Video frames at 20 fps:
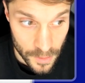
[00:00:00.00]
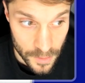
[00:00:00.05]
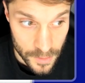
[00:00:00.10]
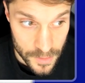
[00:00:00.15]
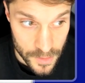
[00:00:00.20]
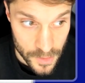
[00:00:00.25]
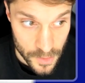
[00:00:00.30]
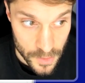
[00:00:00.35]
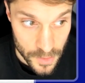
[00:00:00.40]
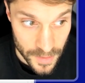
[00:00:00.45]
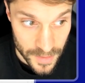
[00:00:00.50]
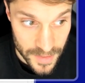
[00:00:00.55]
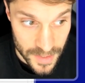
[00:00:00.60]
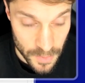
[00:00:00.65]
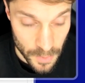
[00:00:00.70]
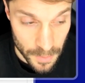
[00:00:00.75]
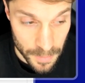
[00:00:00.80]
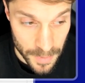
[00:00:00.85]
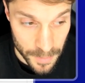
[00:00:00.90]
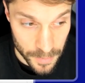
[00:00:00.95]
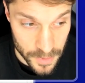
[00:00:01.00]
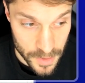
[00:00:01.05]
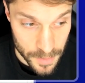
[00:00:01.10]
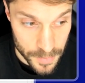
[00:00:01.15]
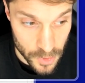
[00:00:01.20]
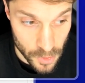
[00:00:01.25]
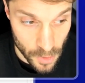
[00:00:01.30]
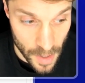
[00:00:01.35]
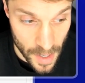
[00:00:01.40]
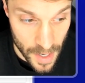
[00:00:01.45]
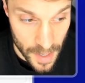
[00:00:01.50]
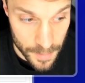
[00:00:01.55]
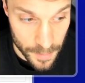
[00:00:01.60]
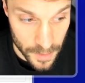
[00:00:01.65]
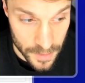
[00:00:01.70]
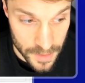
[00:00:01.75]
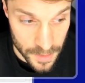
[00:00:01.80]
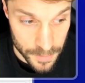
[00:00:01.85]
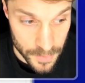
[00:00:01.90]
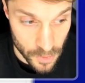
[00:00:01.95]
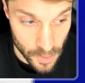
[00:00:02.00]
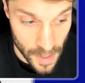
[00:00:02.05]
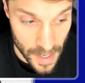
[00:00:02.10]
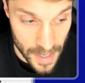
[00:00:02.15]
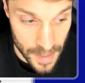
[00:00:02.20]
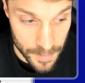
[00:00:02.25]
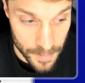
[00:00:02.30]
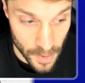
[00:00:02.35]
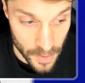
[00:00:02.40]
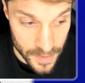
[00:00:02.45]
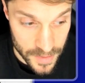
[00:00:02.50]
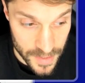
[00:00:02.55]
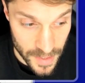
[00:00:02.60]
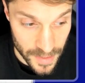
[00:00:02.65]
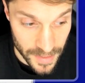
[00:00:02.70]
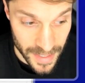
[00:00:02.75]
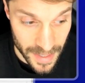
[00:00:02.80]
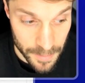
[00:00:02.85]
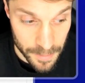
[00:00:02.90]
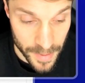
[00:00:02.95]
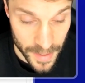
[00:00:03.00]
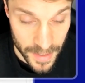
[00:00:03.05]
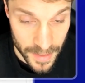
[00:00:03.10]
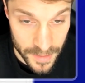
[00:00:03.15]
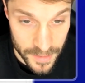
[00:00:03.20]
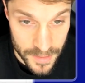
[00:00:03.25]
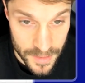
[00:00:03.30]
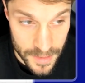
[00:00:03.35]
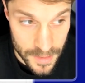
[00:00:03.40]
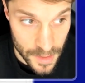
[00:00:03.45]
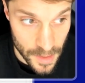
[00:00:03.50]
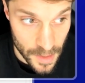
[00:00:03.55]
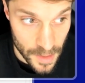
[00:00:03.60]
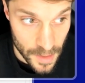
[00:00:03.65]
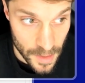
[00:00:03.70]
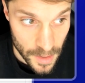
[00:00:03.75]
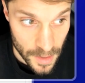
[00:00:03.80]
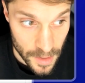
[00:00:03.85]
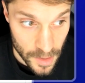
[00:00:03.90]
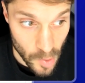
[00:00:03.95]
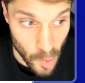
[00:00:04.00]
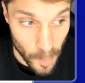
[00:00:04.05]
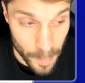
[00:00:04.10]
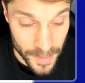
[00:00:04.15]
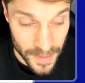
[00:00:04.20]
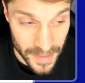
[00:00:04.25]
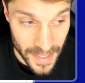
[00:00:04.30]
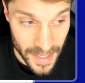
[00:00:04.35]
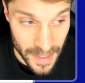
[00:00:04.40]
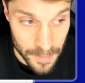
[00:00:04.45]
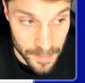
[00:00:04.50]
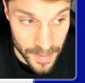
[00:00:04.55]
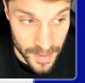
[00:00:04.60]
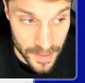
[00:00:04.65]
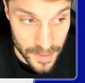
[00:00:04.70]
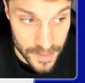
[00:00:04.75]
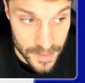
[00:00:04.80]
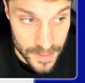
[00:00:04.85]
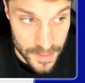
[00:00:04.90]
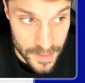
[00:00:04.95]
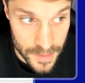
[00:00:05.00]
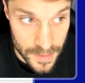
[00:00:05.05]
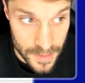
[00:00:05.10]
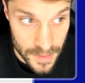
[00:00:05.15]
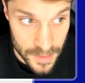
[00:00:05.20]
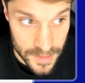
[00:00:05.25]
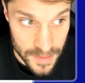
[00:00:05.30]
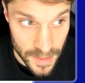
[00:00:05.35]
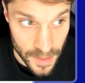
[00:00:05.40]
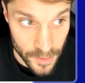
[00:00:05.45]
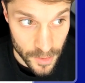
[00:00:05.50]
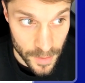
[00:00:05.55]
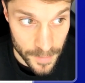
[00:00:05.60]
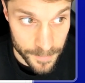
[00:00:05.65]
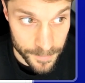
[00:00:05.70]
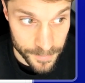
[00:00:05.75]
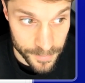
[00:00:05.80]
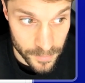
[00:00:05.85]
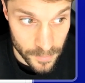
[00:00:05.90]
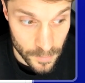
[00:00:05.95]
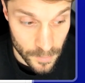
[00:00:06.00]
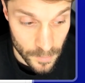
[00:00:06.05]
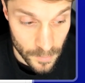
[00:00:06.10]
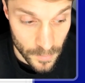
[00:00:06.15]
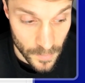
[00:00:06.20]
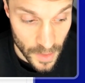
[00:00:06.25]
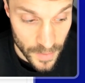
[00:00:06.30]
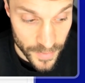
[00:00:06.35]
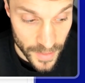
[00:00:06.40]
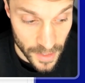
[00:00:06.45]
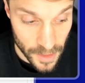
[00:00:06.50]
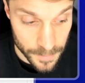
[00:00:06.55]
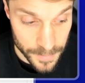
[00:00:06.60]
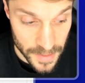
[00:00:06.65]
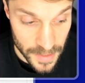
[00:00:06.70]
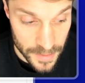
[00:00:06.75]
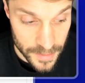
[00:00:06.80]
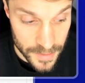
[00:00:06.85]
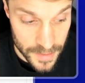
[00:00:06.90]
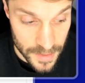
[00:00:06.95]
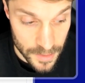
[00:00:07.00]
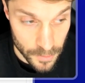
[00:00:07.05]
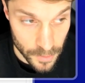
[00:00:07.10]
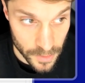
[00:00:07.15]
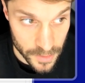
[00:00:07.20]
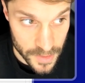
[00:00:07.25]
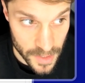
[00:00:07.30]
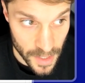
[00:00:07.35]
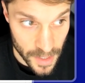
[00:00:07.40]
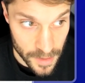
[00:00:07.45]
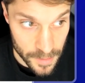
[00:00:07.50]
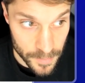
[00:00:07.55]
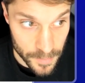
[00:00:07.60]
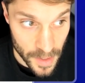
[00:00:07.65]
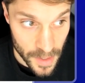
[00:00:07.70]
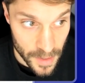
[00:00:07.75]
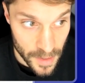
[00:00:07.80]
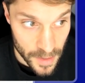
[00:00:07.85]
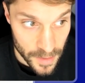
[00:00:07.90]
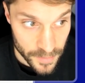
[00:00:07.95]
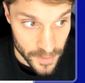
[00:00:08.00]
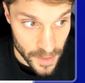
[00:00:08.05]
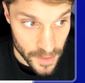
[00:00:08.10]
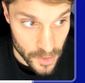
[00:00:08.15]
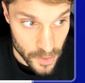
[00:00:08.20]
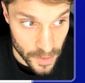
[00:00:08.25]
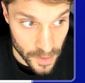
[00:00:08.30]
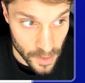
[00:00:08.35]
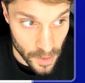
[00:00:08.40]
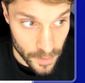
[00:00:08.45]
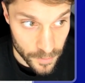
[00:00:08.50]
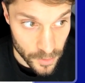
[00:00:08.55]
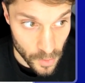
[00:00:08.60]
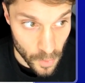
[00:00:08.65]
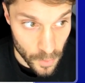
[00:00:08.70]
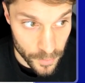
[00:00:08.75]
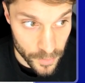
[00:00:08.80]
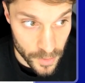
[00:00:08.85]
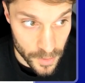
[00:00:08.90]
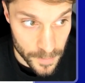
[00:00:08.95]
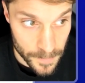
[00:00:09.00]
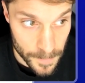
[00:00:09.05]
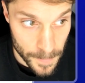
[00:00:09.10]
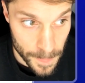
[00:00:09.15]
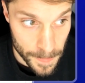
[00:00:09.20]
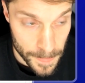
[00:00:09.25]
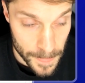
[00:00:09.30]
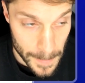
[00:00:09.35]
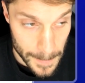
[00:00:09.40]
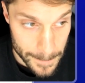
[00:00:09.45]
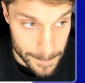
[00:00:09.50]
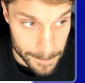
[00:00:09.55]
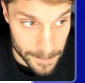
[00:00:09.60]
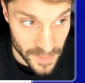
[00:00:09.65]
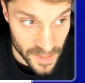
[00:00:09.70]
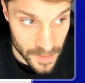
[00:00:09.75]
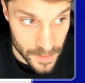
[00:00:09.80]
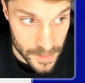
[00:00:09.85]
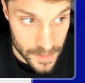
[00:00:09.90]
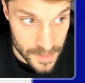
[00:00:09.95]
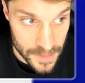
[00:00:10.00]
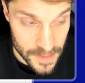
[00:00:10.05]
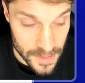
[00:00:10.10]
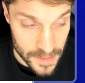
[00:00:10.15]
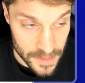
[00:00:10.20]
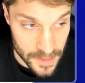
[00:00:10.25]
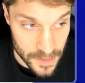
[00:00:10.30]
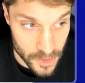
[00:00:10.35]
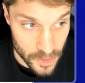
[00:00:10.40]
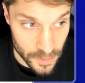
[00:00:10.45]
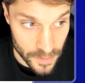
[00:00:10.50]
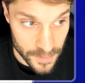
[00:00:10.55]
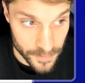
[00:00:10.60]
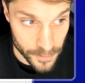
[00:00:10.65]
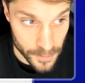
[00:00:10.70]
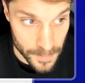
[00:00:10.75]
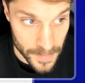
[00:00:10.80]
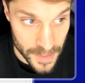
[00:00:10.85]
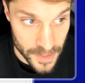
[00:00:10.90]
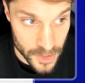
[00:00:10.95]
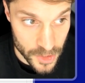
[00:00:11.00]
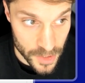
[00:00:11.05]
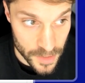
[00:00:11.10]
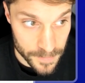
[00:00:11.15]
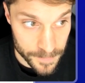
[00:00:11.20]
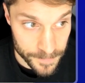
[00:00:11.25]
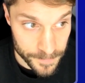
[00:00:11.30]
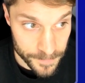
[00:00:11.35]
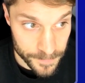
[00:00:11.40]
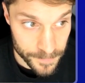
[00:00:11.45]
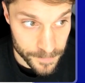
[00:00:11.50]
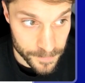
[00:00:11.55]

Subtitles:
So you can see when people subscribe, unsubscribe, are sent campaigns, open campaigns, etc. And that updates in real time. Then you can hover over, see additional information,